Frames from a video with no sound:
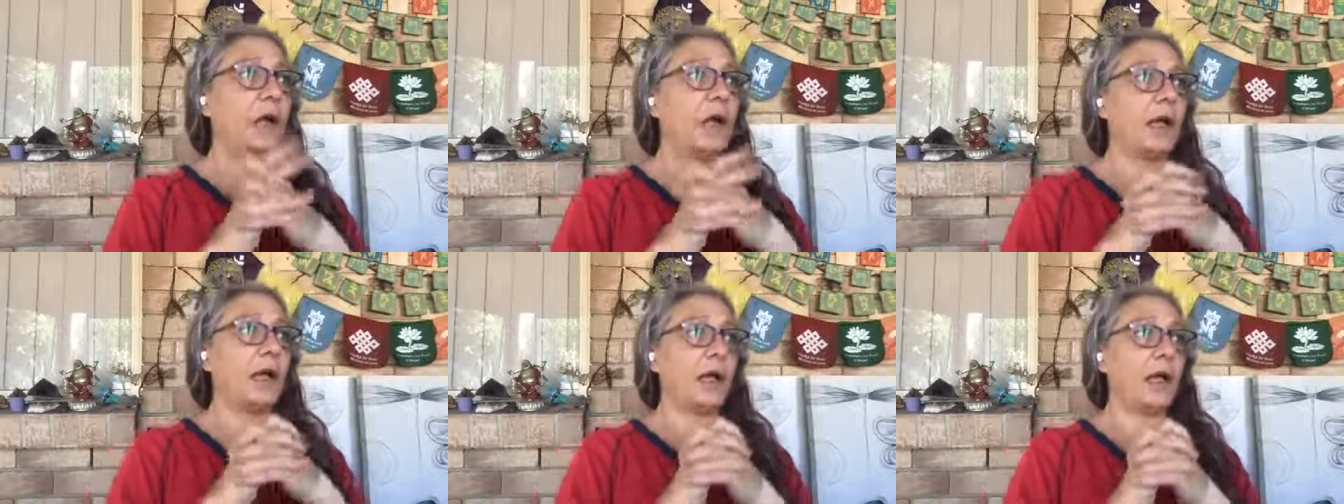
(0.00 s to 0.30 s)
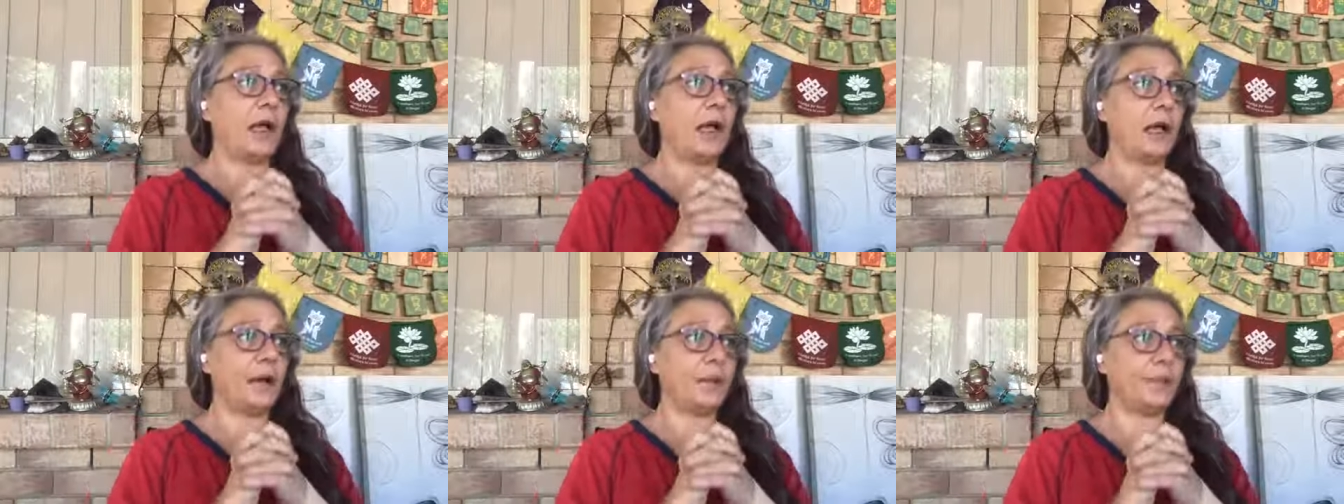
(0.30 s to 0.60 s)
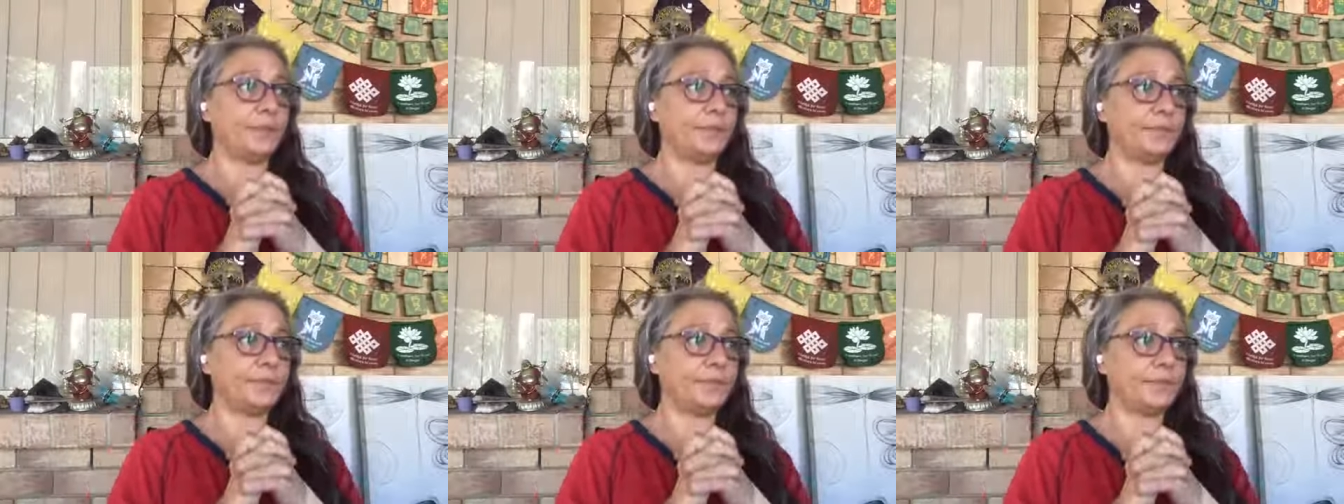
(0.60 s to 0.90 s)

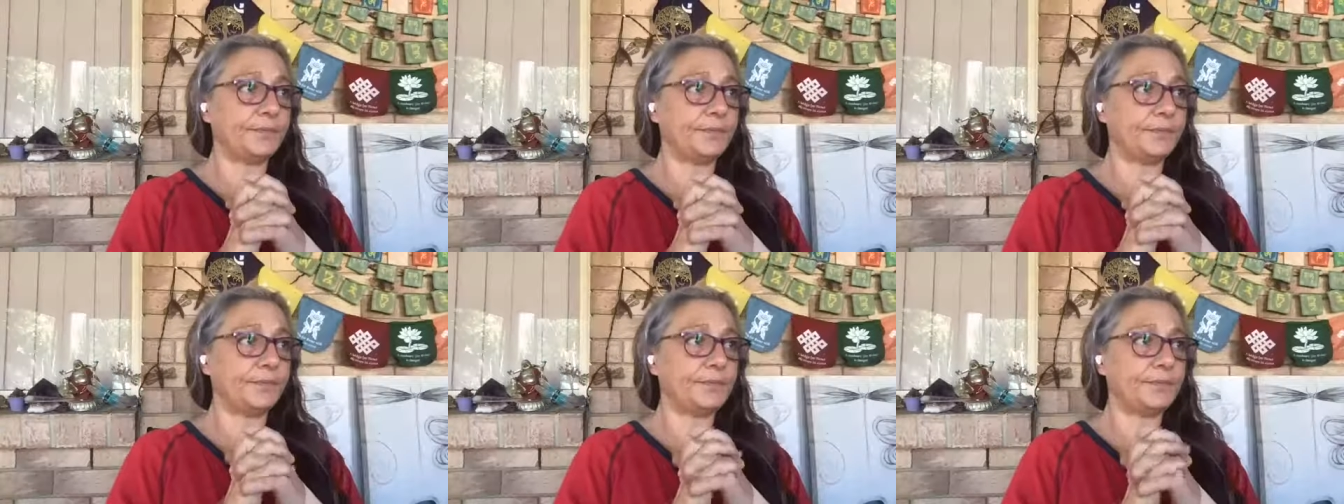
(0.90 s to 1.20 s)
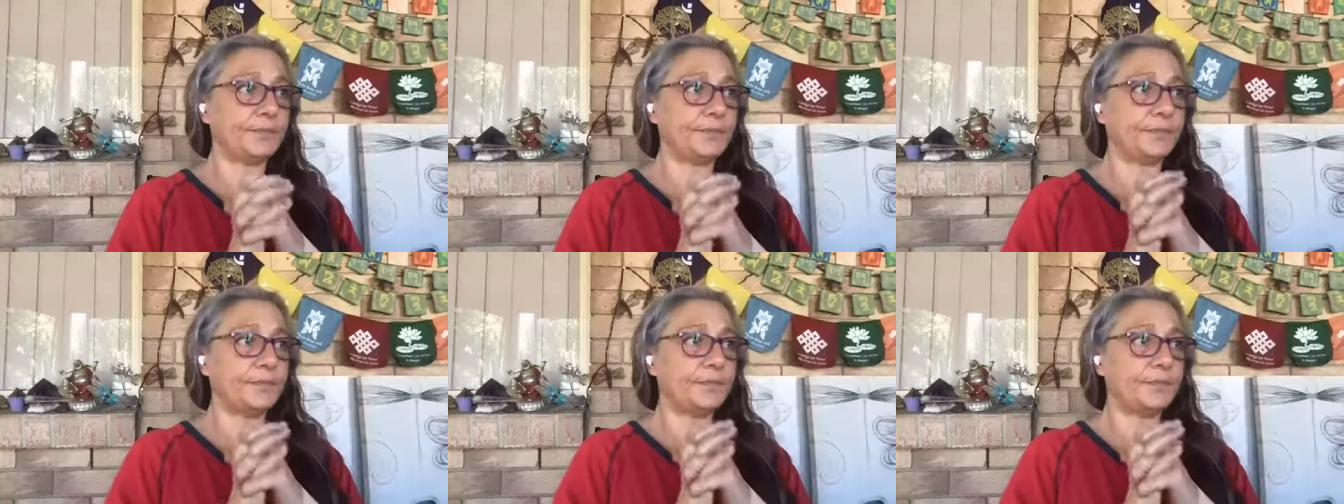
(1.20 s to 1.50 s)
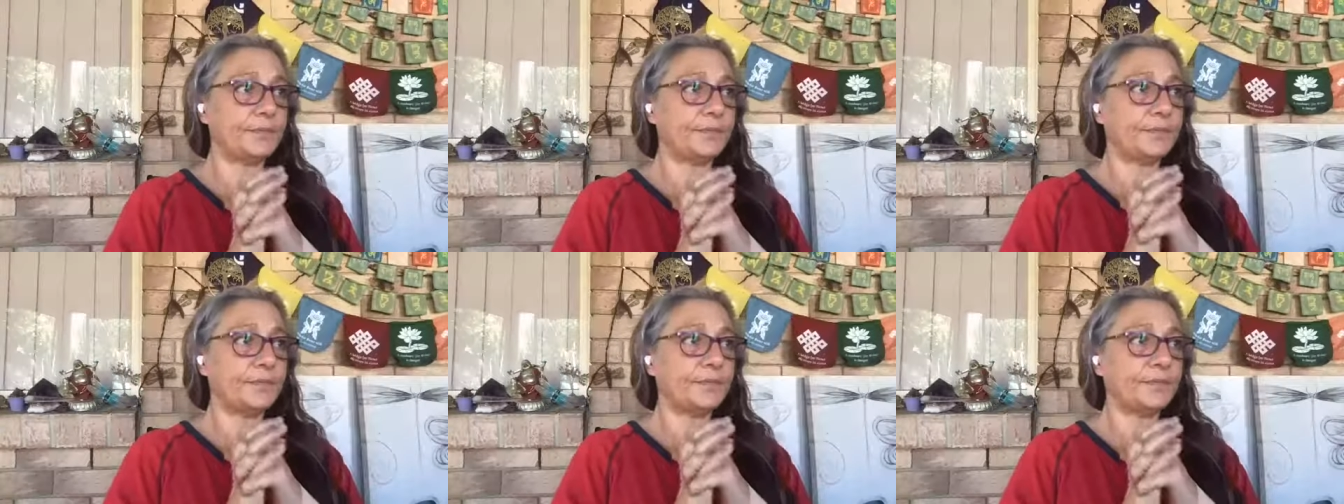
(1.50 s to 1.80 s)
Um,
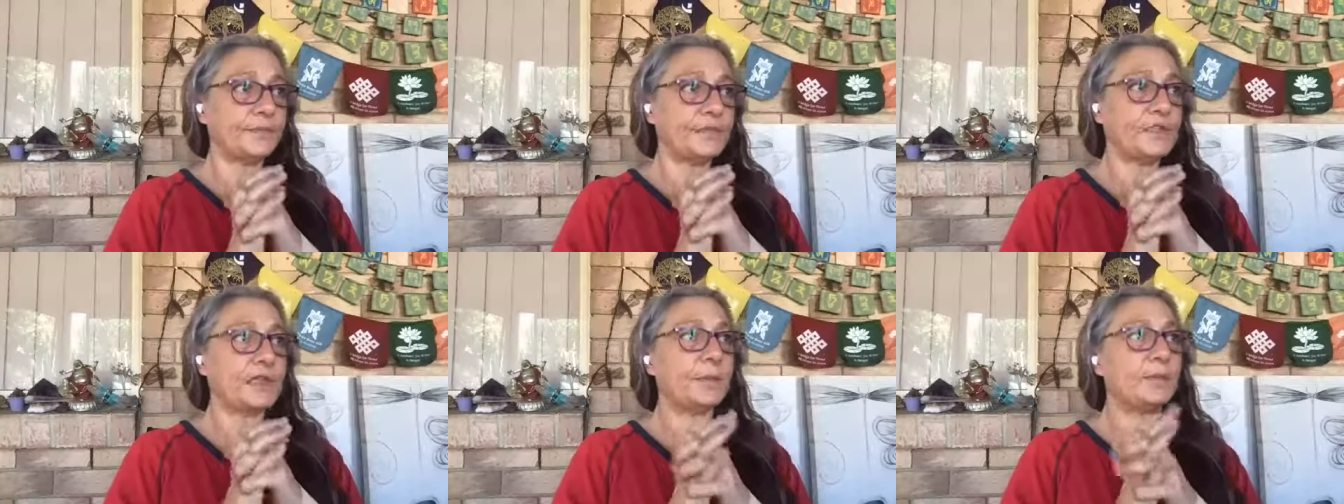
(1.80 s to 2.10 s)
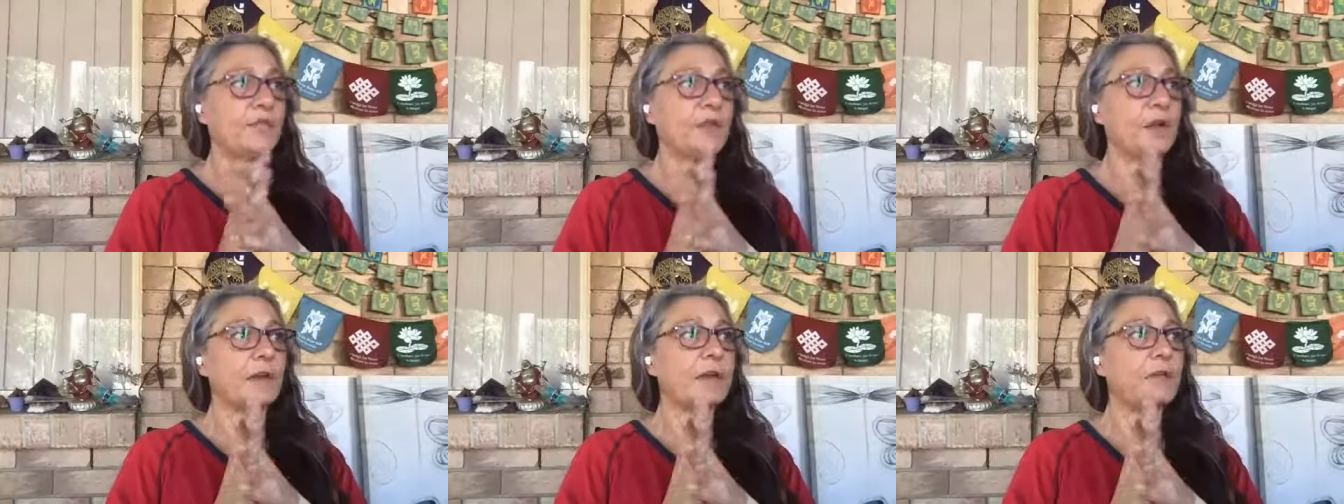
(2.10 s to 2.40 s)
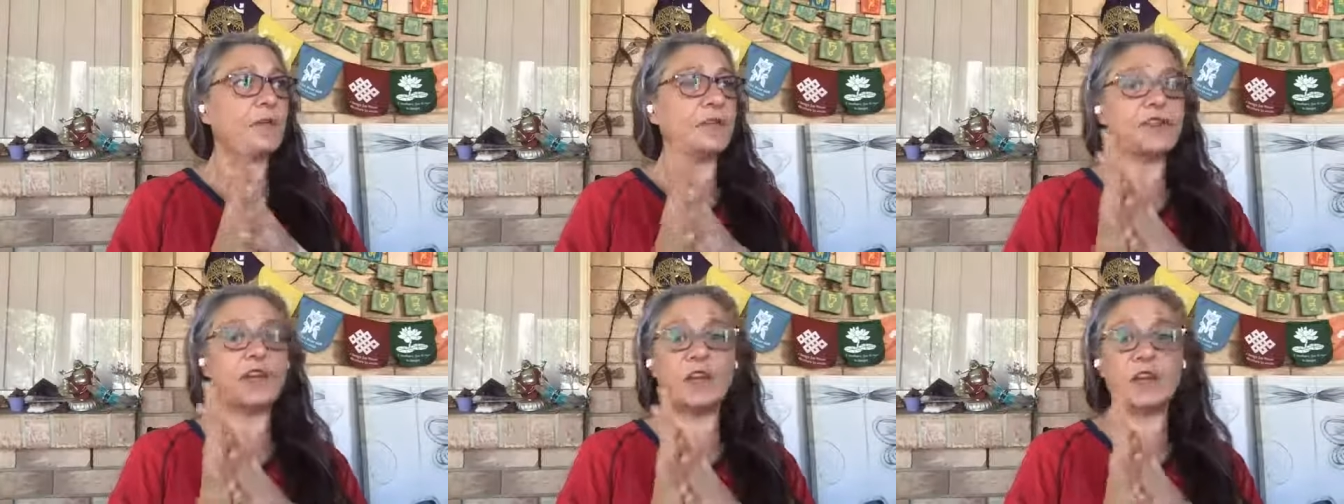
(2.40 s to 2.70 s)

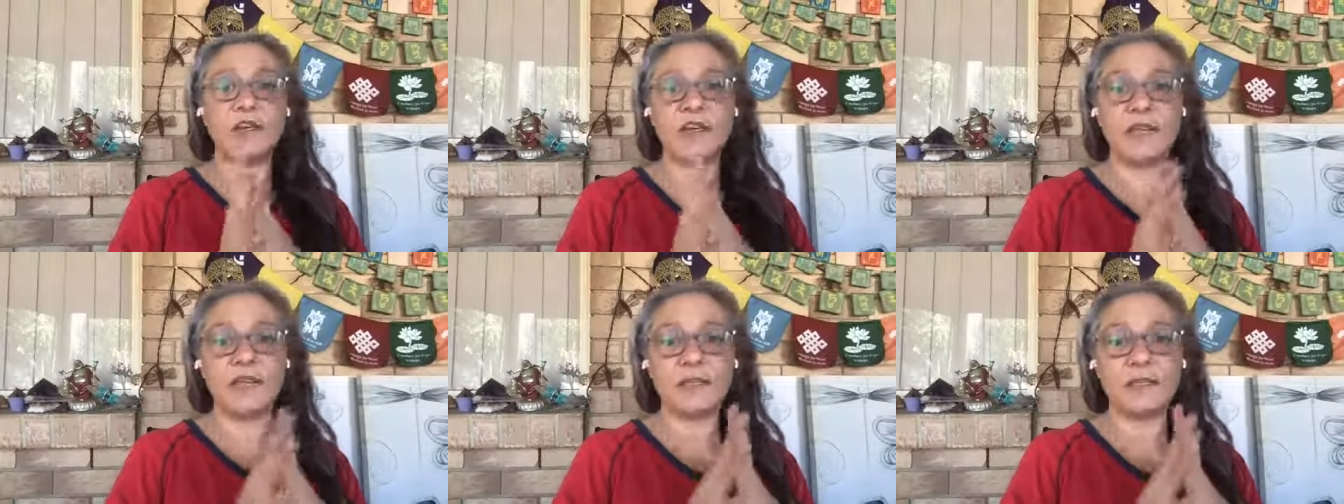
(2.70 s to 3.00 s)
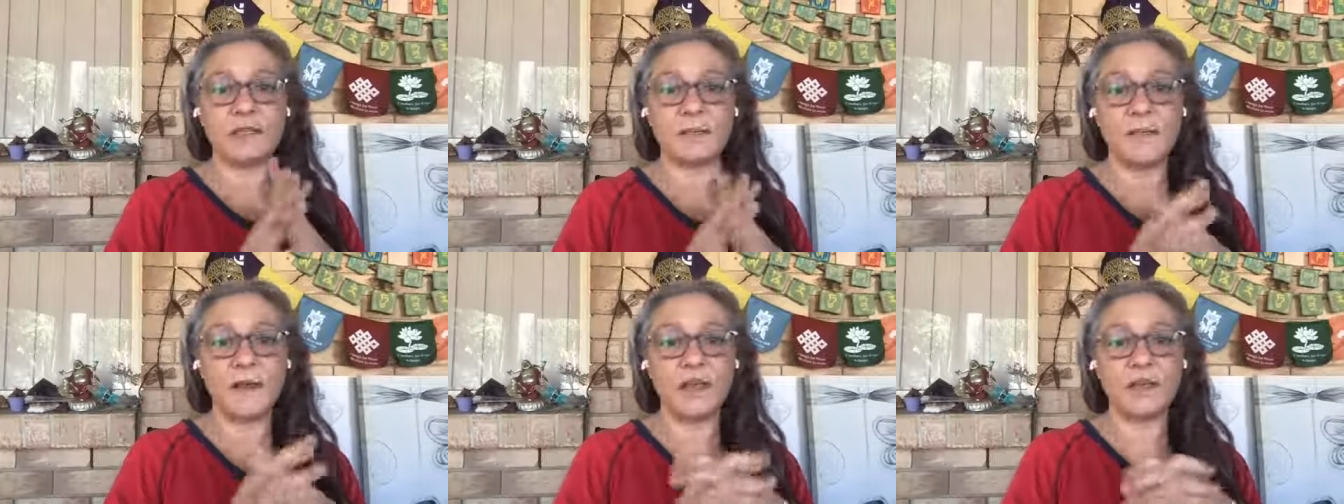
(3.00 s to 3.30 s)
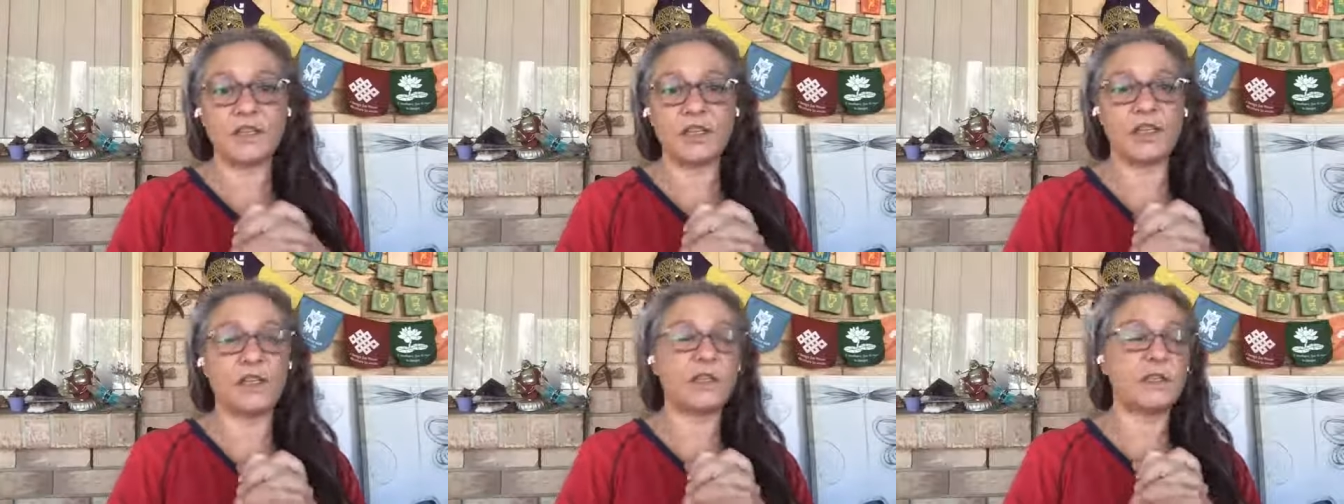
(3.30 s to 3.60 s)
sometimes we don't need as
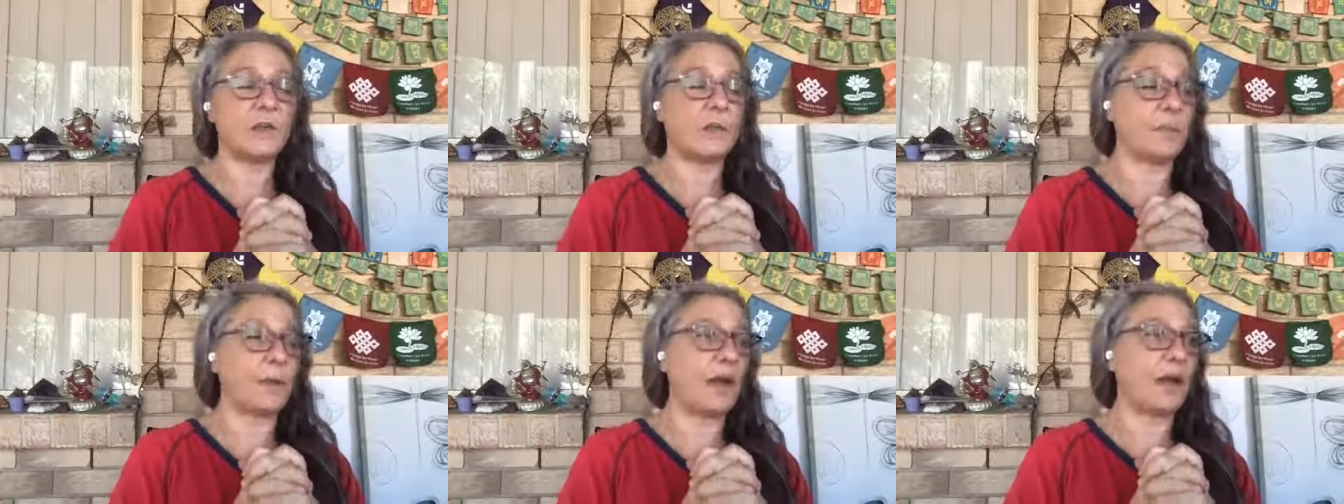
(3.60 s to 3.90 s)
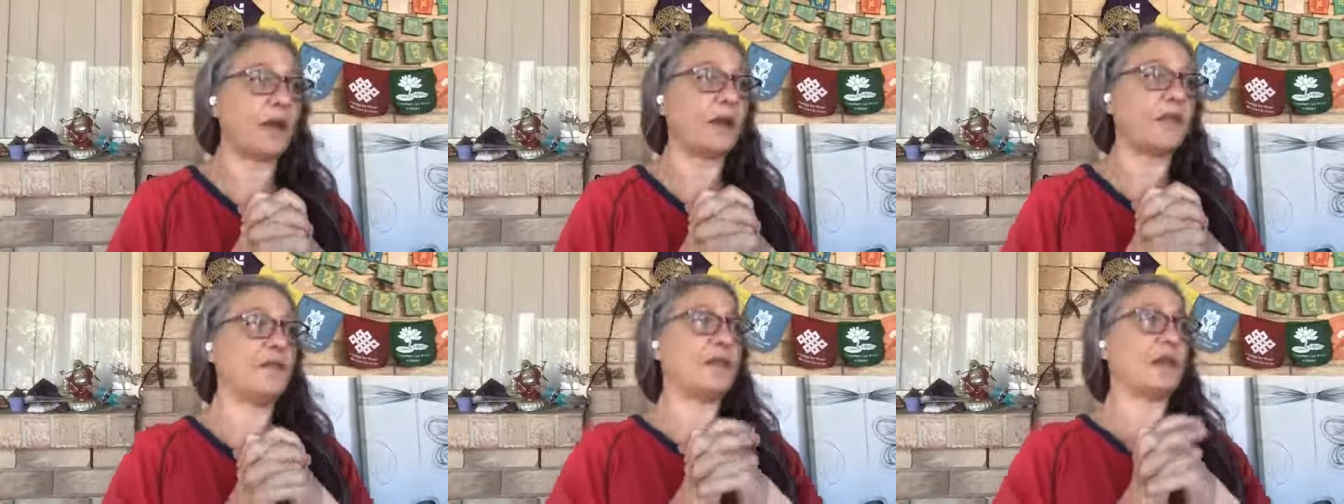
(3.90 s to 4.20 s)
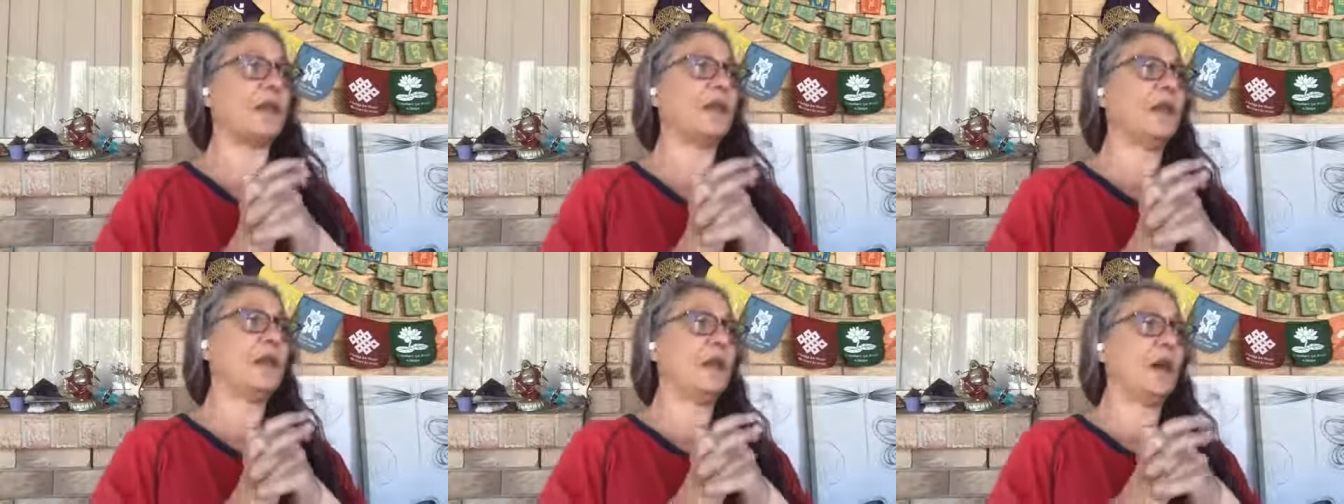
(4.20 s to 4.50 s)
much and it's a part of, a,